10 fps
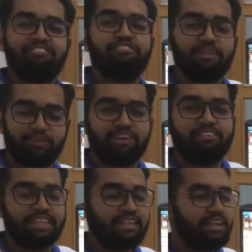with
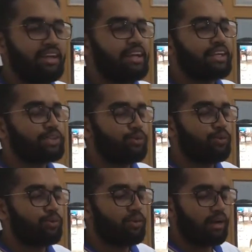motivation.
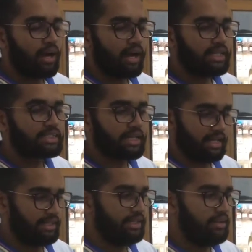So I
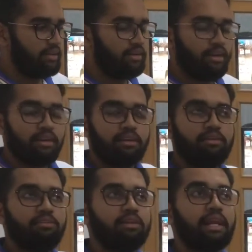started
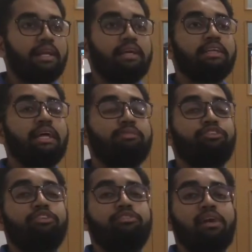learning concepts
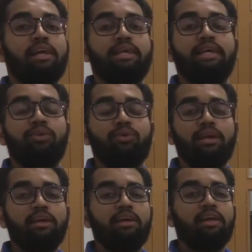which were related to
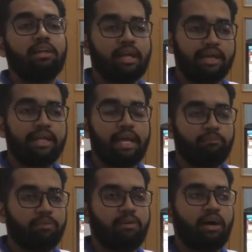a learning app.
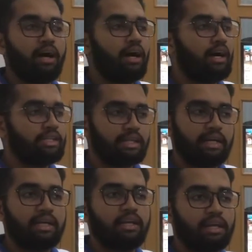I
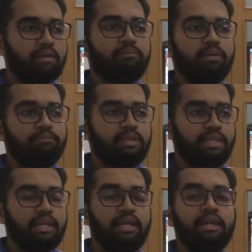started learning
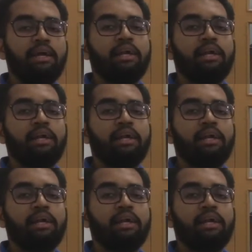basically